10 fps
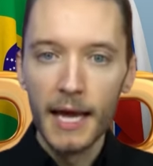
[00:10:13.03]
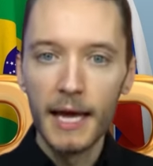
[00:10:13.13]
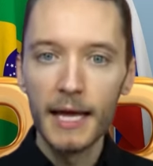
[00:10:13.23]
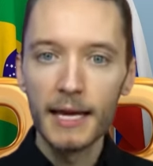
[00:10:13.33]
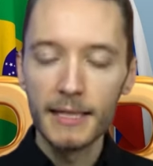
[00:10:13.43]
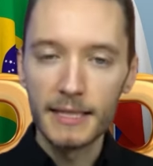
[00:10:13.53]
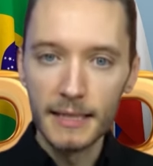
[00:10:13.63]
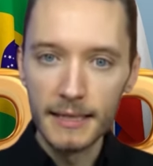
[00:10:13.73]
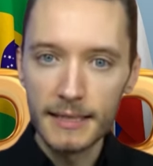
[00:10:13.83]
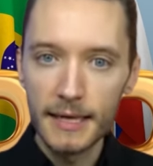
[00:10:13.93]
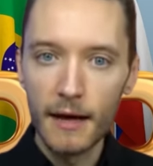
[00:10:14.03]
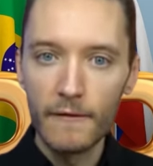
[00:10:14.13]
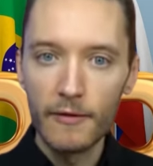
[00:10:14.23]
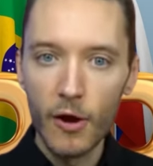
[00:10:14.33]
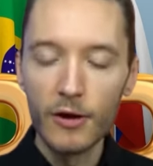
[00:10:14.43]
It consists
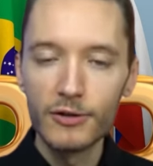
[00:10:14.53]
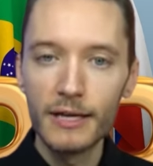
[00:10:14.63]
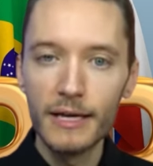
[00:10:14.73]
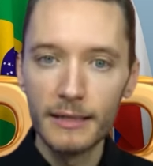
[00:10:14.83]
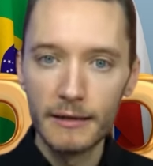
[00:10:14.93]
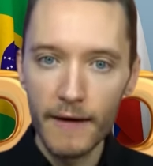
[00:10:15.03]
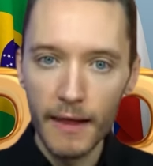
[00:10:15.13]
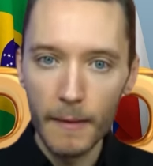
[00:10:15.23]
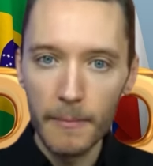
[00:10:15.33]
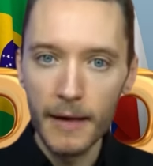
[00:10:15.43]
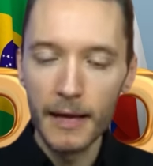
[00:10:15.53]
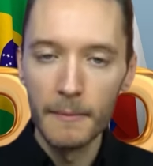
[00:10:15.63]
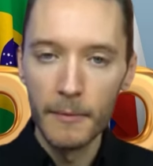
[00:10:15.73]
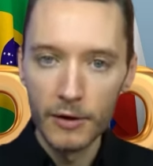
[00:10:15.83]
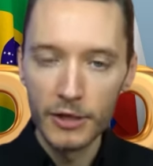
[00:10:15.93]
of largely developing and
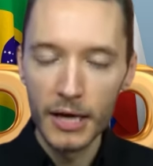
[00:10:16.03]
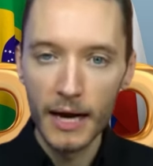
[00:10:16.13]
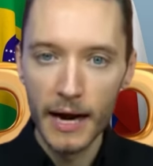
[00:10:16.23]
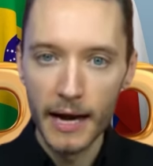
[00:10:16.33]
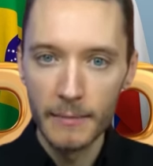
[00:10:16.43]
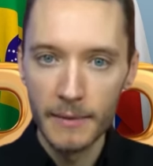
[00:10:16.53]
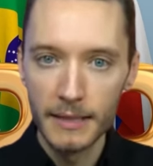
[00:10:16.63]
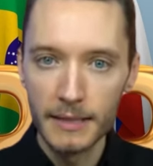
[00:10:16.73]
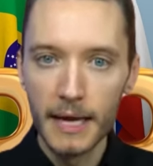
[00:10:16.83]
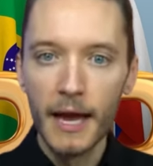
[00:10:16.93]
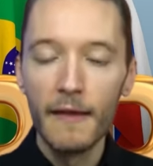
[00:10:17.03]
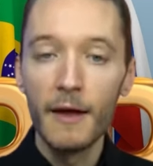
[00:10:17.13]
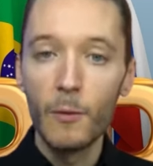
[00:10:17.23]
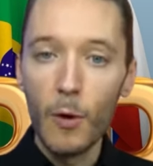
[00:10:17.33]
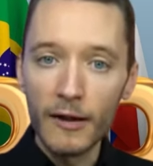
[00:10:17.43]
emerging economies
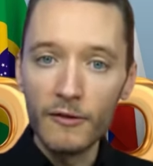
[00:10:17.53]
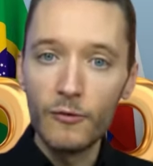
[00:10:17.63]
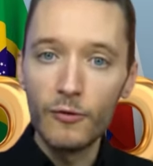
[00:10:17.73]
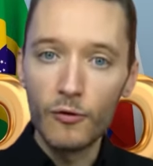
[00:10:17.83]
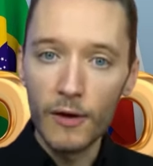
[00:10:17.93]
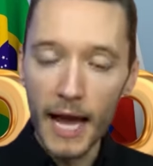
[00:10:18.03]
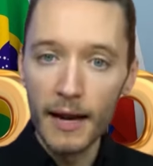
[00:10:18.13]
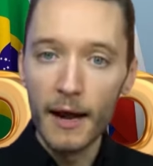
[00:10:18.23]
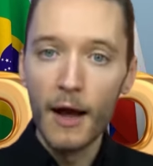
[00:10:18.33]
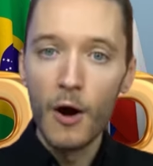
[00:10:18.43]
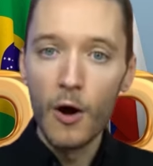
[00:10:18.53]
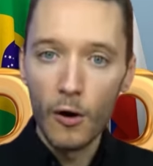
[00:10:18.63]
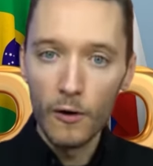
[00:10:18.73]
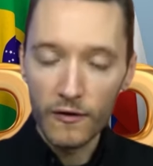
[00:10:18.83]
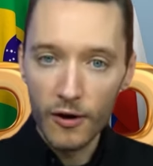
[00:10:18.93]
that want to create
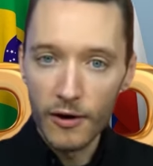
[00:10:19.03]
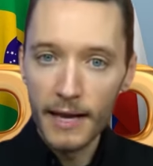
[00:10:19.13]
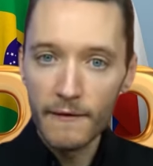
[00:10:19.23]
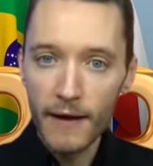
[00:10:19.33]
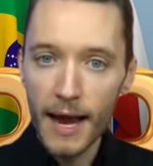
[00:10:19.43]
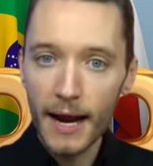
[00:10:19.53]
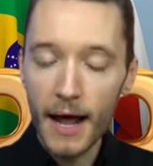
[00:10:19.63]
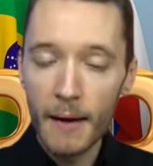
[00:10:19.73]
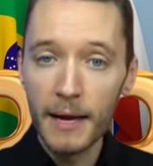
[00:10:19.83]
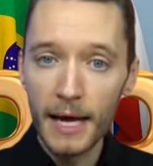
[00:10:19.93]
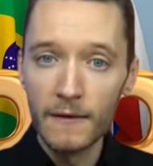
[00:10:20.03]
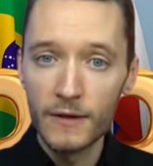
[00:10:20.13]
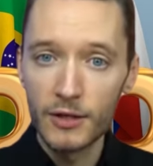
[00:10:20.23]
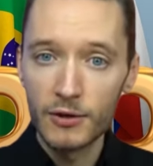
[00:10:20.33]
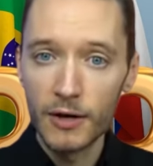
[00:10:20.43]
alternative economic
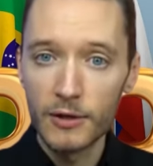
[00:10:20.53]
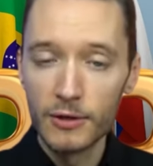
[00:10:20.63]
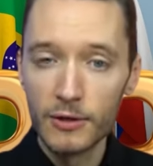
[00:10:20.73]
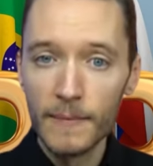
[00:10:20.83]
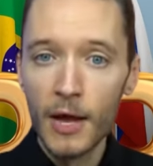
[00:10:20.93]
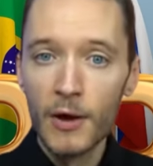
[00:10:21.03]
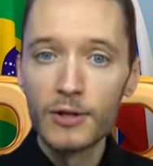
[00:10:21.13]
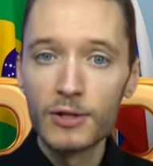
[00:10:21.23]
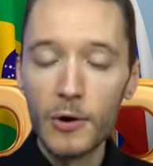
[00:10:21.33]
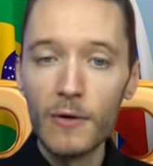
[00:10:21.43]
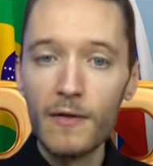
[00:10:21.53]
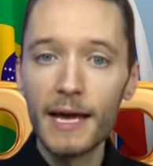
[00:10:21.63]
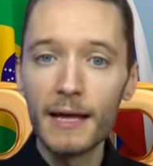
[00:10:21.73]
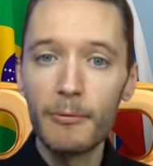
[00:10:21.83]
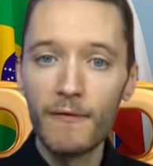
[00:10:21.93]
infrastructure so they
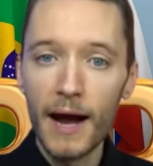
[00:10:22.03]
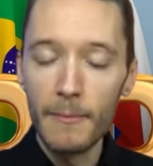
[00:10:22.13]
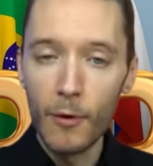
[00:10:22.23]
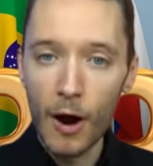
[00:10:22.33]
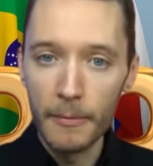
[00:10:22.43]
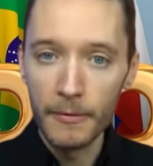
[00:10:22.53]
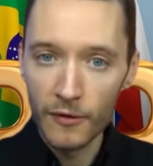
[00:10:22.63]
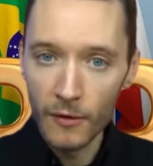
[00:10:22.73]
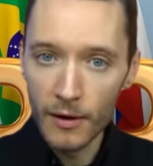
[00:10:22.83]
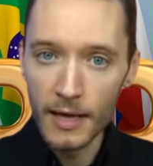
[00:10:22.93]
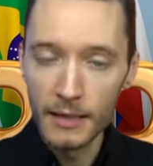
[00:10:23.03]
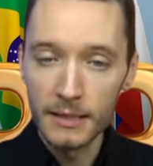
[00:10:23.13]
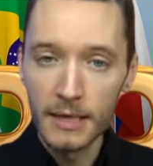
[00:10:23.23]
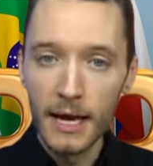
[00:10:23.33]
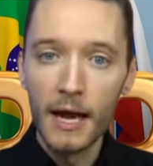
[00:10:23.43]
can provide more
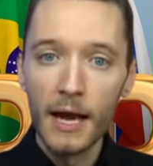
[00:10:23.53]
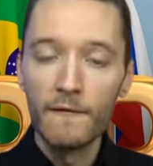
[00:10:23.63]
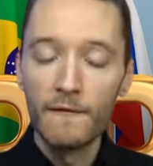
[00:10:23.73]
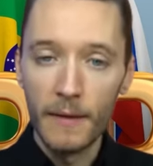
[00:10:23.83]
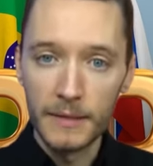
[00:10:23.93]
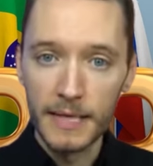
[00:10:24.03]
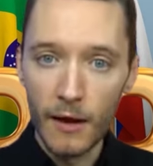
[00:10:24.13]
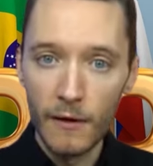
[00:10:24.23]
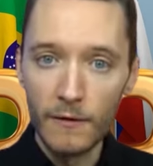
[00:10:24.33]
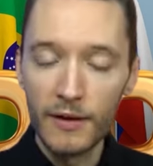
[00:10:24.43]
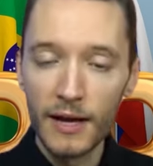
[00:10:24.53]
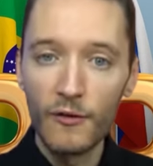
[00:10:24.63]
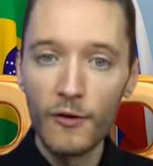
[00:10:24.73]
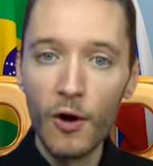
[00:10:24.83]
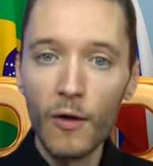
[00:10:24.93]
opportunities for themselves, so
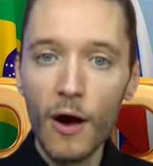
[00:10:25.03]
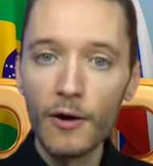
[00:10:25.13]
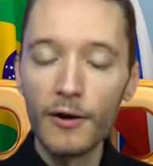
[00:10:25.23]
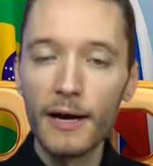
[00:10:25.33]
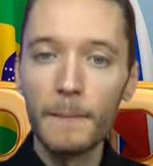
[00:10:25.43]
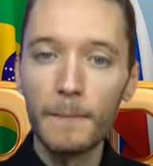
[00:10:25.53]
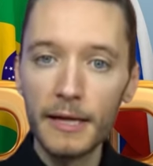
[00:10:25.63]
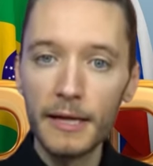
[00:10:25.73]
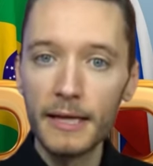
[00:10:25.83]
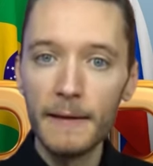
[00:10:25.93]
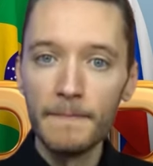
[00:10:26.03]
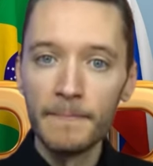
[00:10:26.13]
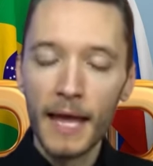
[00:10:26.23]
they're no longer completely